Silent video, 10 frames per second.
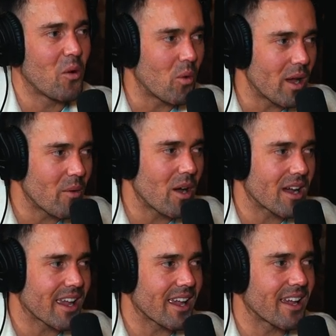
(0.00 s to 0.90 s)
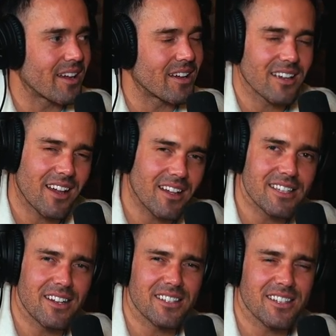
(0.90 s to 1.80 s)
We're working, I
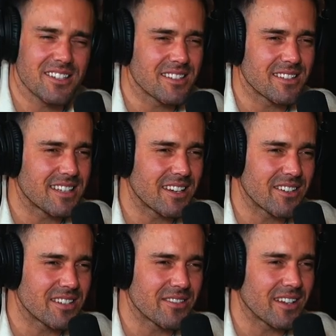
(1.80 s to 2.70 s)
sound like such a secretive,